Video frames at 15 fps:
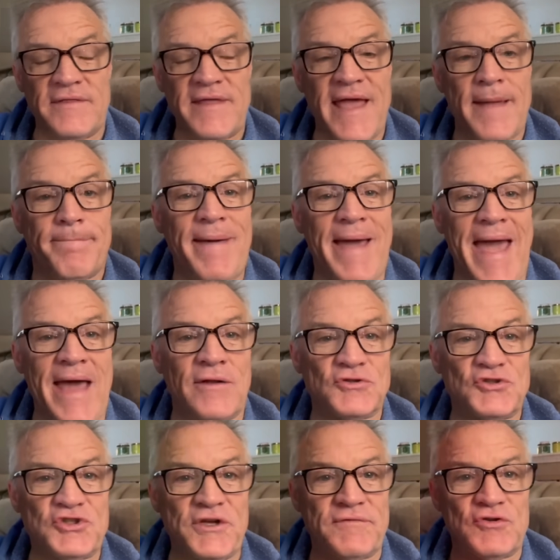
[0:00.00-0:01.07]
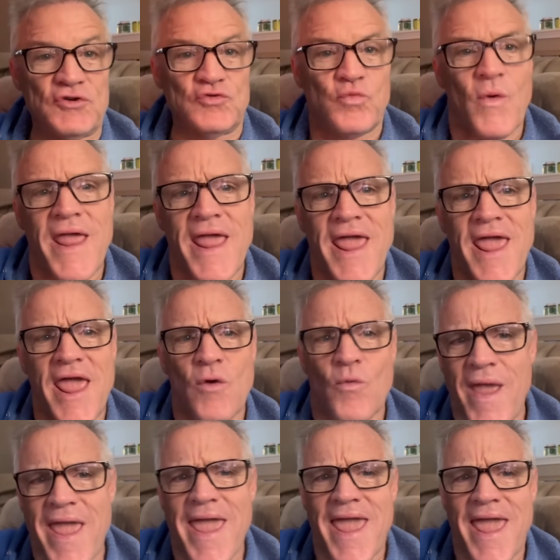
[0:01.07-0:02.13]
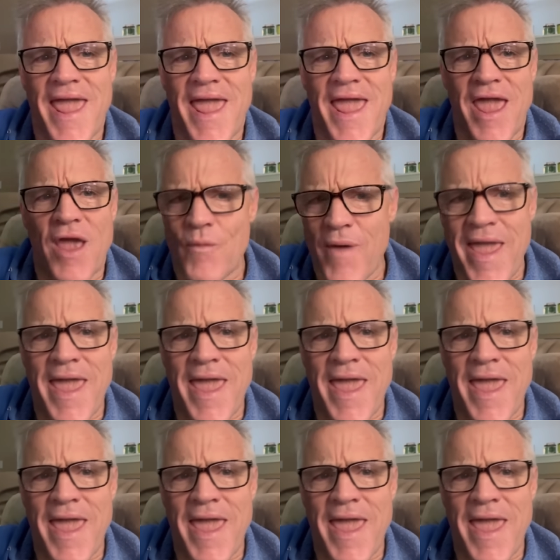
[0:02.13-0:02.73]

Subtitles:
They had paddle shifters. Wing, wing,